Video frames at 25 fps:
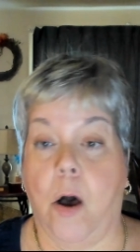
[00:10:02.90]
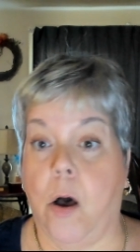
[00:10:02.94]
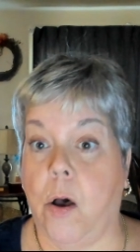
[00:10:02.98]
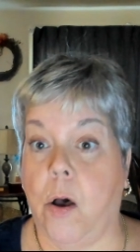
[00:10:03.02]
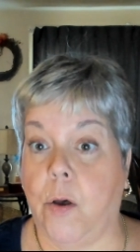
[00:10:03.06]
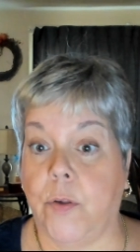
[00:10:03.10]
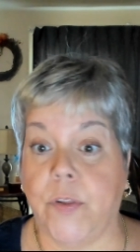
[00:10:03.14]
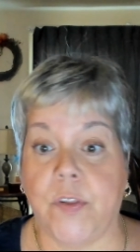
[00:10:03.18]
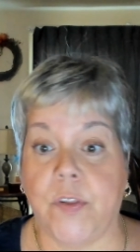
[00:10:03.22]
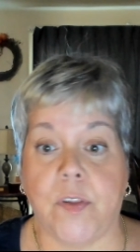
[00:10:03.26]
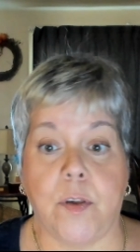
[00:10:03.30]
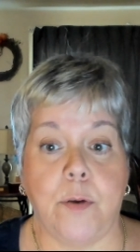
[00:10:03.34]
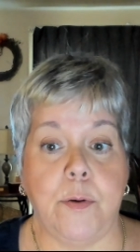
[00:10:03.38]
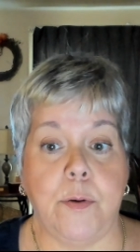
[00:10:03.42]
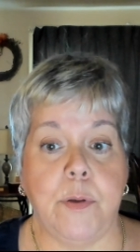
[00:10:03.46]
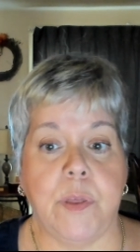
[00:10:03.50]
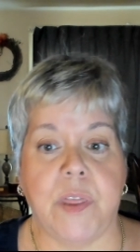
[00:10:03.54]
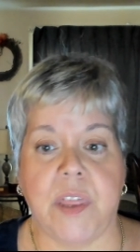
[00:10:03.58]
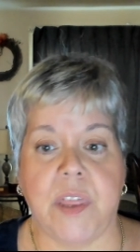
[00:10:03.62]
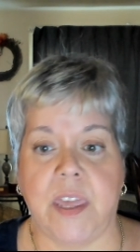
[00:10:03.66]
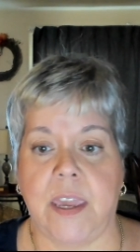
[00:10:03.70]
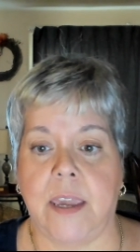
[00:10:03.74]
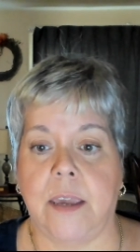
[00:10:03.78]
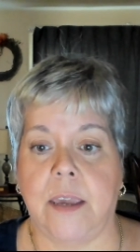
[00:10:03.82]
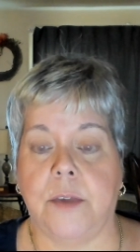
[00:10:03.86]
also
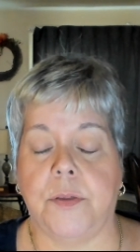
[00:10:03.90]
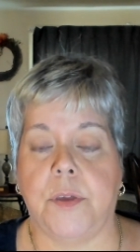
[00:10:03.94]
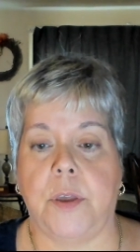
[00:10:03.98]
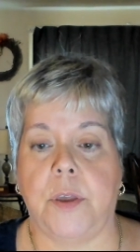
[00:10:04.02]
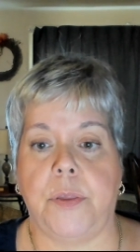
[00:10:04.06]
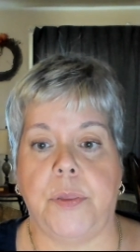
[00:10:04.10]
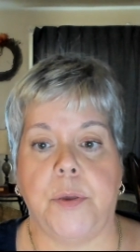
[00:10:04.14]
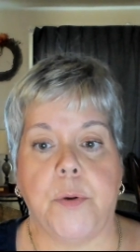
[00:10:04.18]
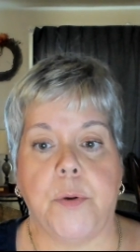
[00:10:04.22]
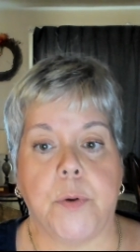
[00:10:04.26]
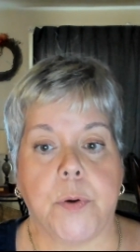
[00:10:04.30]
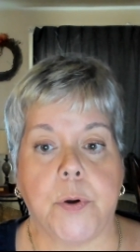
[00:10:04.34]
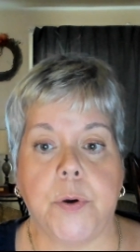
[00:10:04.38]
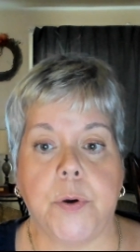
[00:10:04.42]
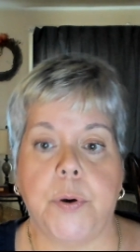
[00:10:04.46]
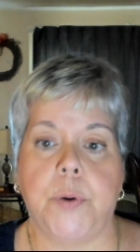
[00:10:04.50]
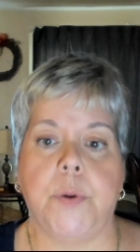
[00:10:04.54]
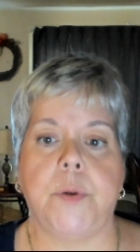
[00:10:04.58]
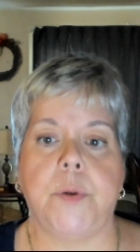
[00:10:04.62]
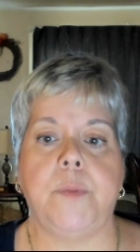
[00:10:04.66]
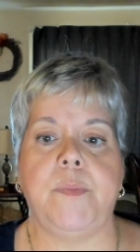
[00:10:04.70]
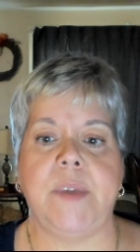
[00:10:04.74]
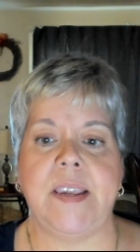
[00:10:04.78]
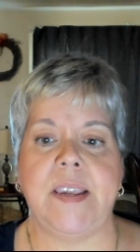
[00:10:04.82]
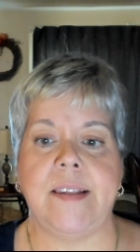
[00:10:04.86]
think that there
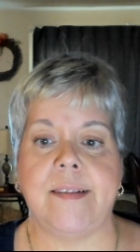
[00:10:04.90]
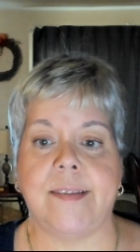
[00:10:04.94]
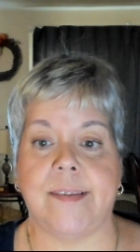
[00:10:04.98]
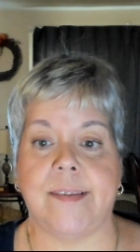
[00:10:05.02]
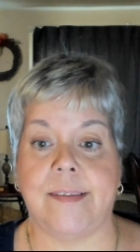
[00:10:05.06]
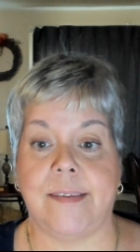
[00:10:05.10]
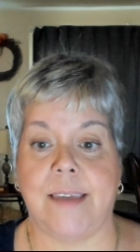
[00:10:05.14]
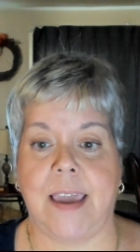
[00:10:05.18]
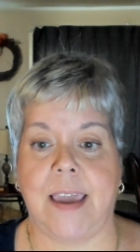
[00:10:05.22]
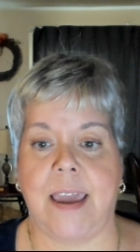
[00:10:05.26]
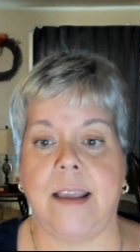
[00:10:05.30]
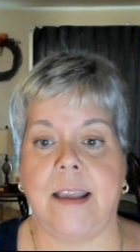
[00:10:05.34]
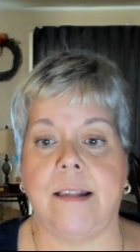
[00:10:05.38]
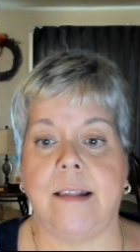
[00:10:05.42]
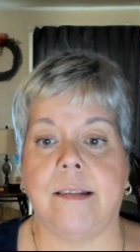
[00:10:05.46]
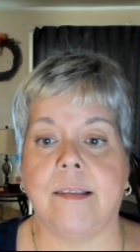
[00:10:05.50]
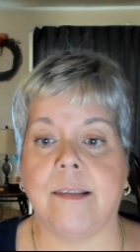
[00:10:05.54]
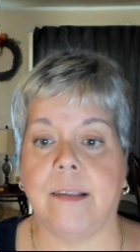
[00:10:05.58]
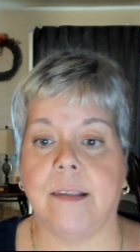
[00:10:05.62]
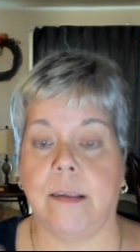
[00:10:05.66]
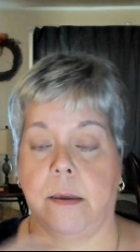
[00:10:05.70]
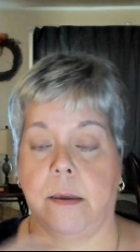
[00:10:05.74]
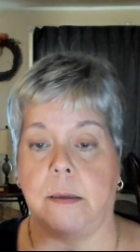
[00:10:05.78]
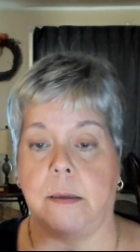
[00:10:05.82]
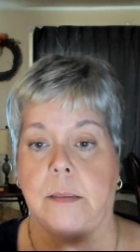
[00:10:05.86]
could be states
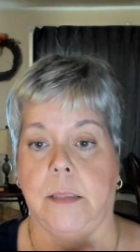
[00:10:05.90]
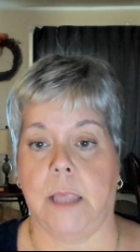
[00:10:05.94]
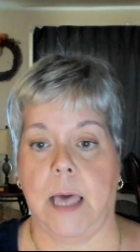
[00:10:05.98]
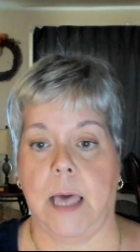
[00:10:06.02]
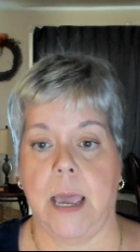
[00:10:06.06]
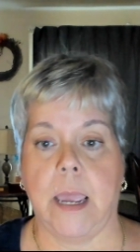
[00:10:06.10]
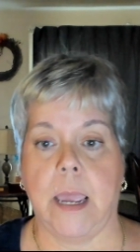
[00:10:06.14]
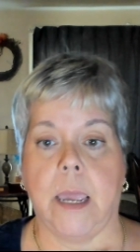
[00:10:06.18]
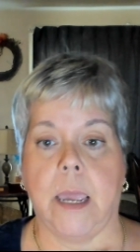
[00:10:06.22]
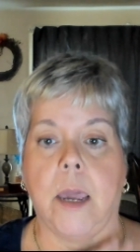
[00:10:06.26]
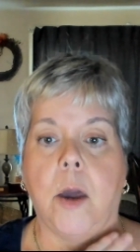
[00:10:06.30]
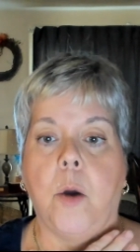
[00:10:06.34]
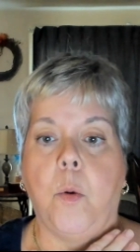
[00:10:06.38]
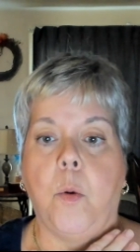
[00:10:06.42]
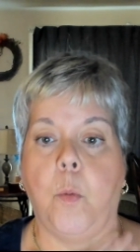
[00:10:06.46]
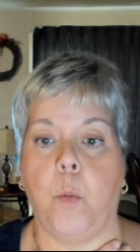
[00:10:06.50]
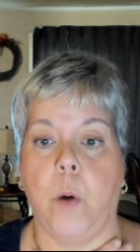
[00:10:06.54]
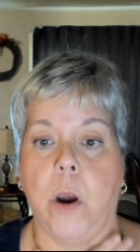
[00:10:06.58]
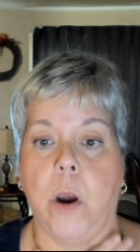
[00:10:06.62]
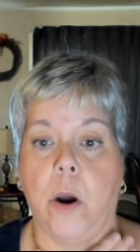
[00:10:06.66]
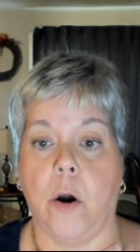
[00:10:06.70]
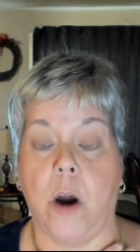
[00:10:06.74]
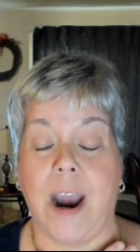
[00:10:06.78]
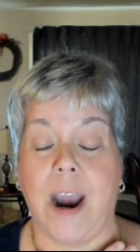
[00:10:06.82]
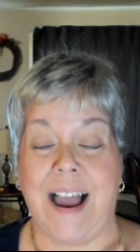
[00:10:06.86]
like
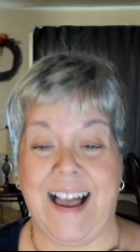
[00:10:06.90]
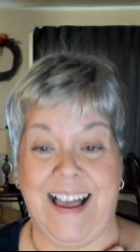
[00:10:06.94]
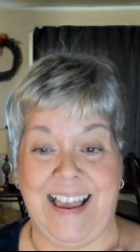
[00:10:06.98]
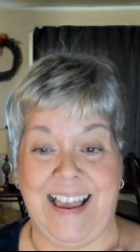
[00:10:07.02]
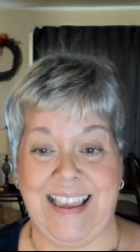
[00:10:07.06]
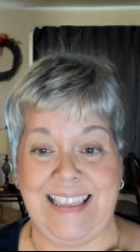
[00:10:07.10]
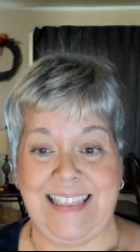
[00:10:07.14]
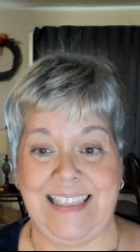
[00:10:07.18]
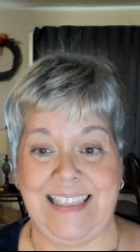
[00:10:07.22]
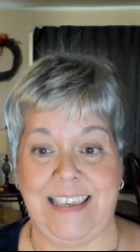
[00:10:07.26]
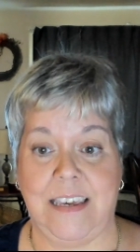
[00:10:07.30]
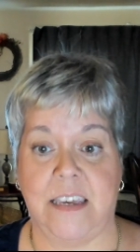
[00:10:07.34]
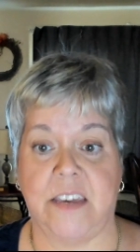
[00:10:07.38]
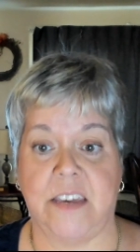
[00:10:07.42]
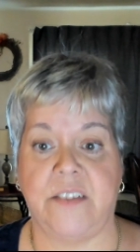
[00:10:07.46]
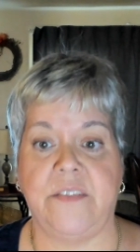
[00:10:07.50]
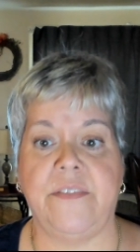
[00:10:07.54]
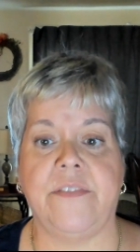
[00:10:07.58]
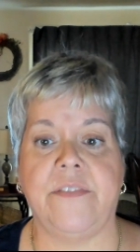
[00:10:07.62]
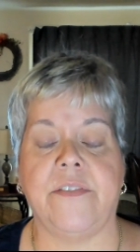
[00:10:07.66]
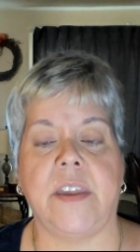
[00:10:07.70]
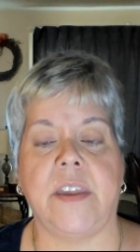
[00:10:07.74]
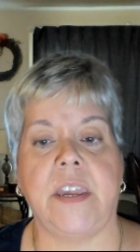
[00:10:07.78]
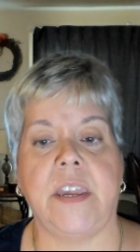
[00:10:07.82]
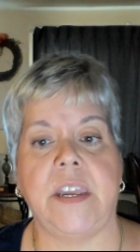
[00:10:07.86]
where I live
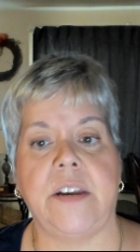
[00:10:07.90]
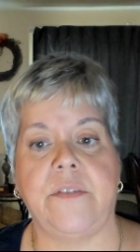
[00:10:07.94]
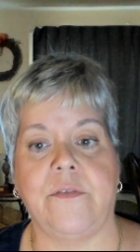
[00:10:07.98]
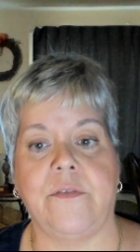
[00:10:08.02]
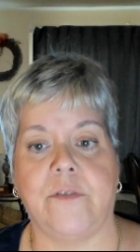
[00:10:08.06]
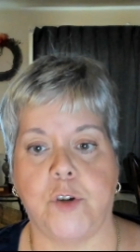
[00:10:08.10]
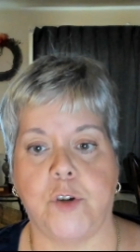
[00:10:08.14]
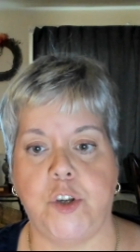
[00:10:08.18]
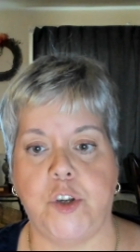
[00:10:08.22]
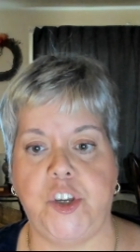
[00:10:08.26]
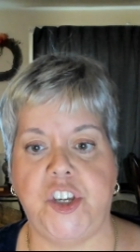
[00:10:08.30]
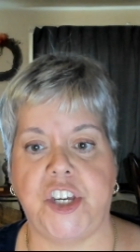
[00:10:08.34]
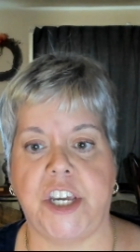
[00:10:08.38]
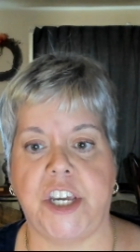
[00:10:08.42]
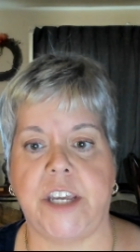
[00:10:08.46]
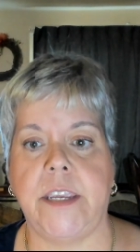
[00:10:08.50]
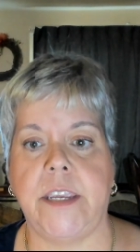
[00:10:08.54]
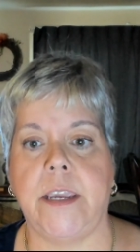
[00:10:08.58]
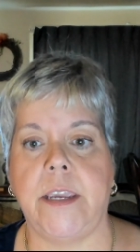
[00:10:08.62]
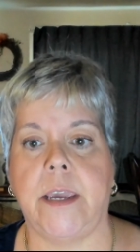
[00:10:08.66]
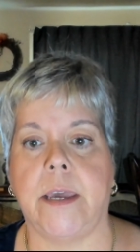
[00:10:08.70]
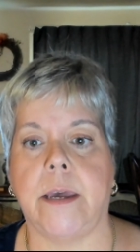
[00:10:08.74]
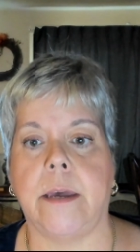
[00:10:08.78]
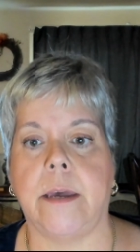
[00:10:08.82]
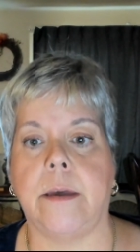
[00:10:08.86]
in
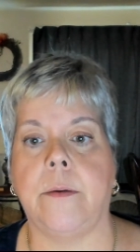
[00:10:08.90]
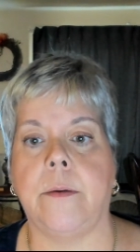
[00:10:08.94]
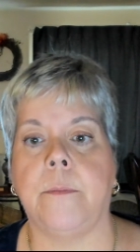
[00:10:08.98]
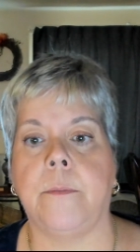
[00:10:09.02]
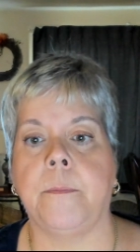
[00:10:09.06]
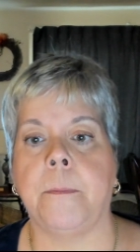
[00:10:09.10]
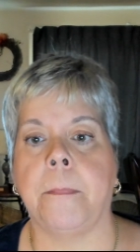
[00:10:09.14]
Virginia